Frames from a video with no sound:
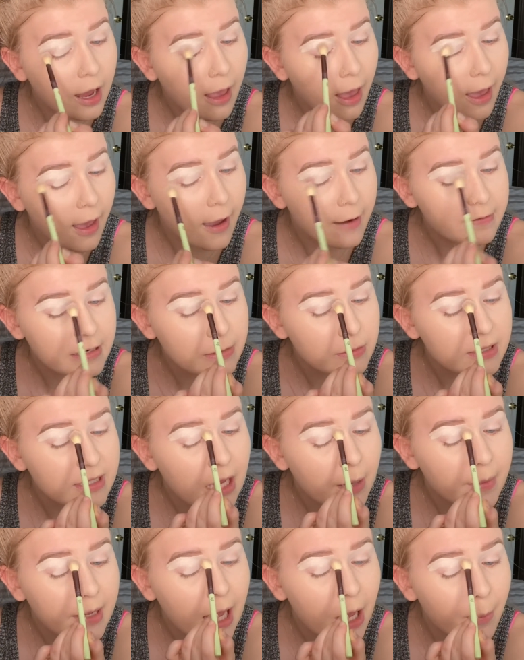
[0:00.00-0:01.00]
everyone was
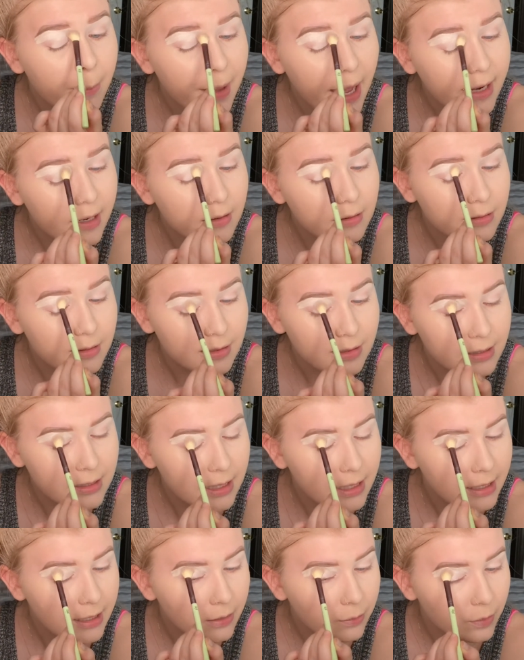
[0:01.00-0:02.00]
telling me how bad it looked
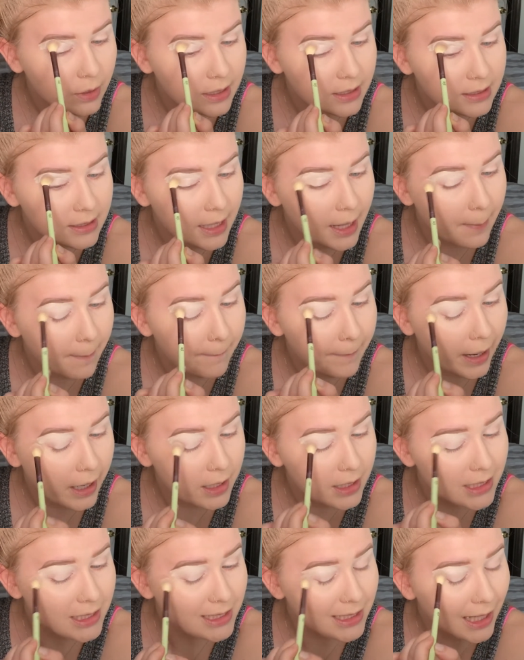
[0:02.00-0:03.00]
and it was
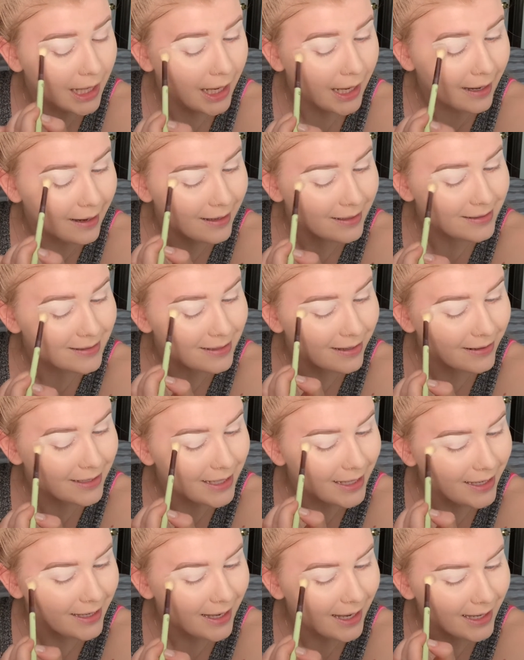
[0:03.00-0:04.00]
embarrassing. So
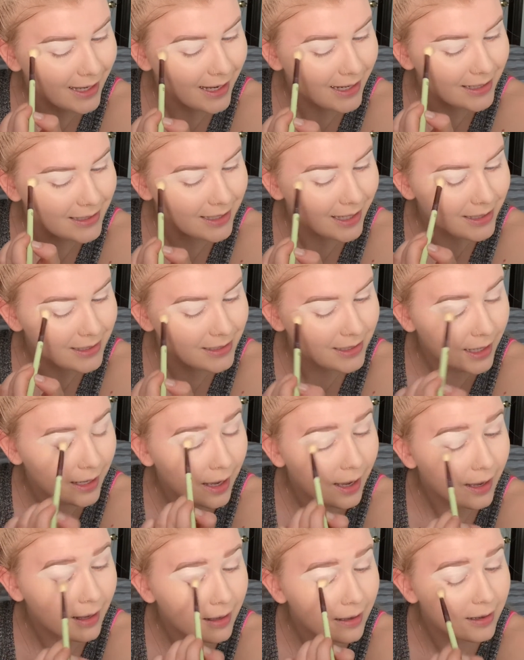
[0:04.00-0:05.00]
yeah, I got it touched
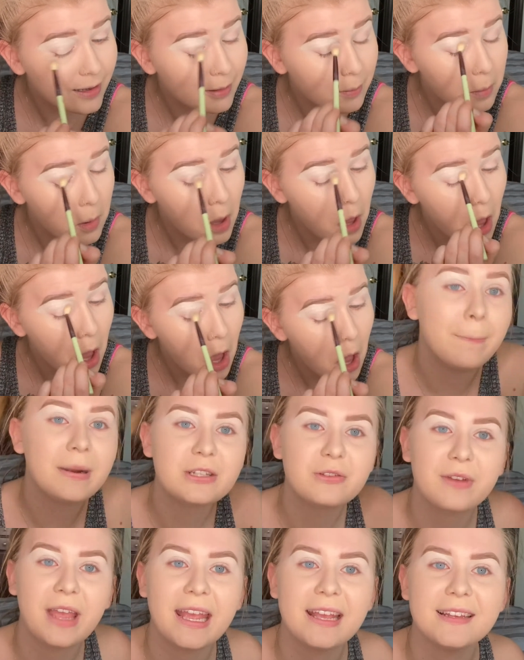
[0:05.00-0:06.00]
up. But it's
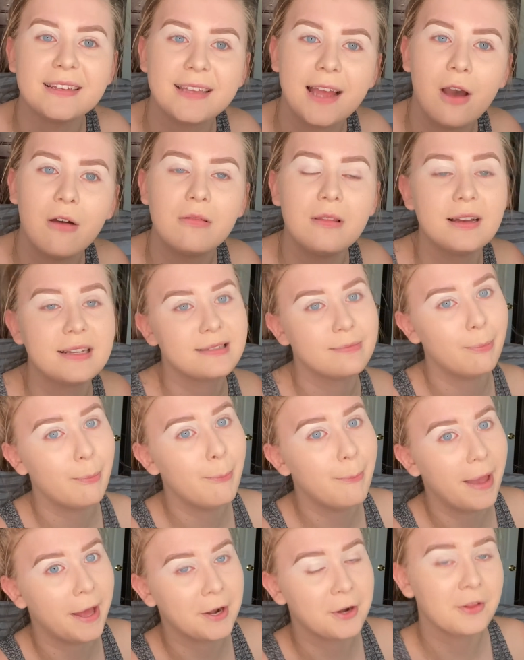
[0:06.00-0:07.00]
okay because now it looks
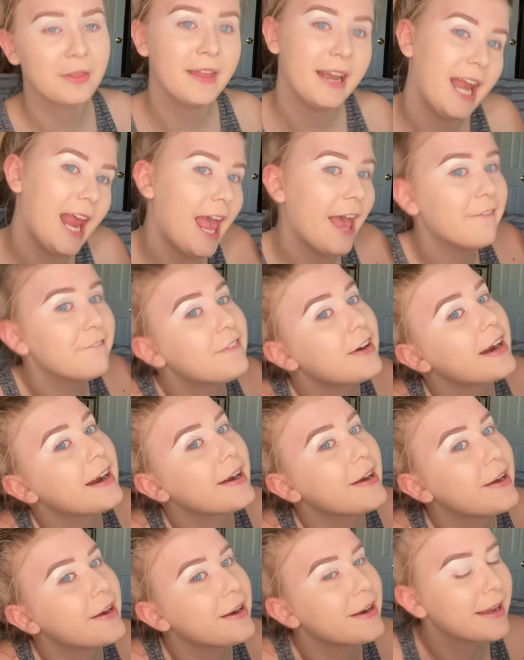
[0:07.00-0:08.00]
better than
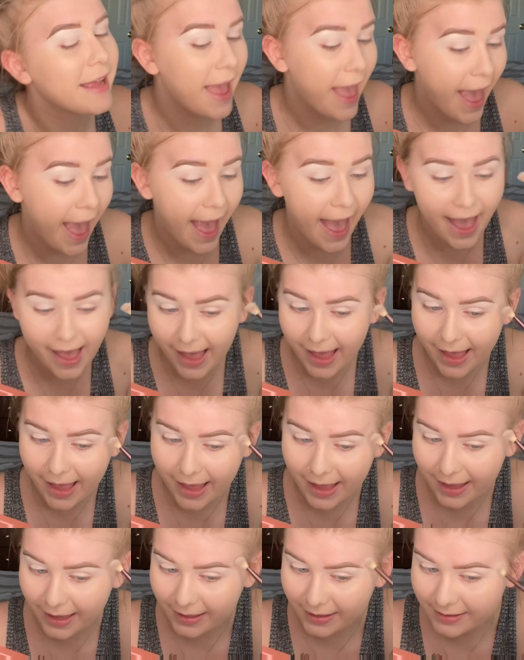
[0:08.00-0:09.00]
ever.
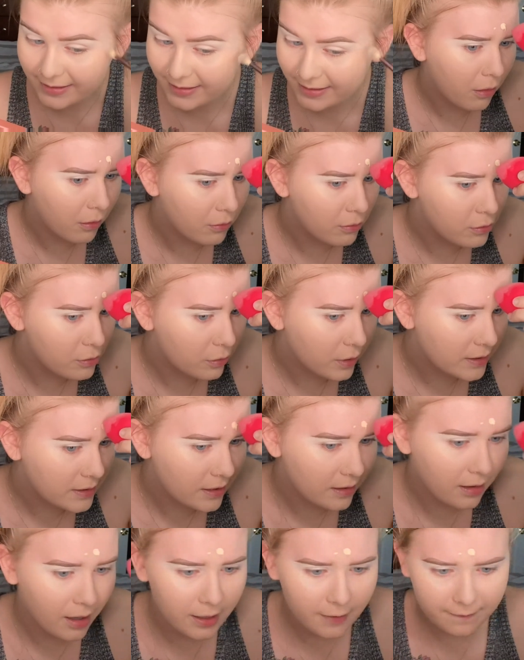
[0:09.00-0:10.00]
Oh, it's a
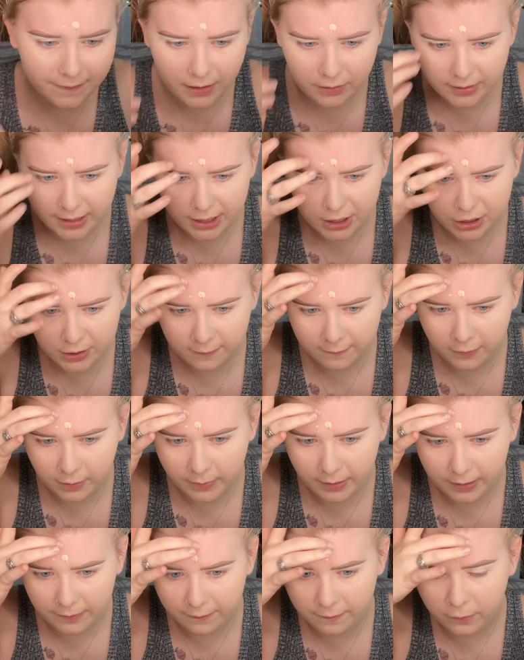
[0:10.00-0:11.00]
lot of foundation for
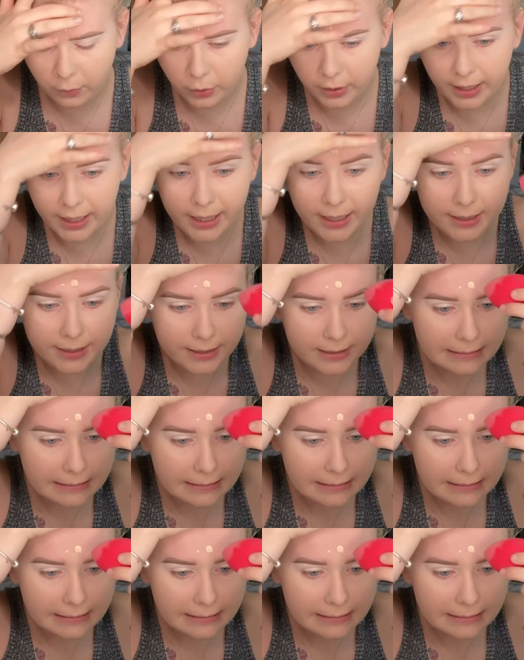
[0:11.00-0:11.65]
my forehead.